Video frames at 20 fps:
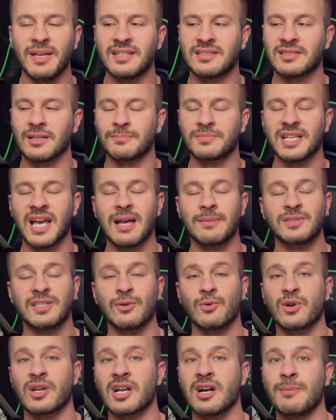Sometimes they
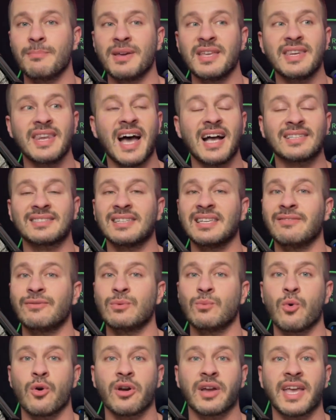would come in not to
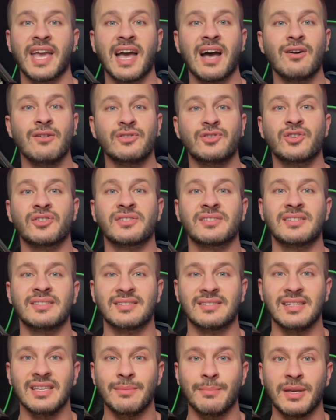even work out, just to
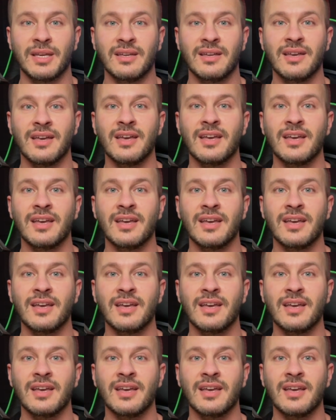see me.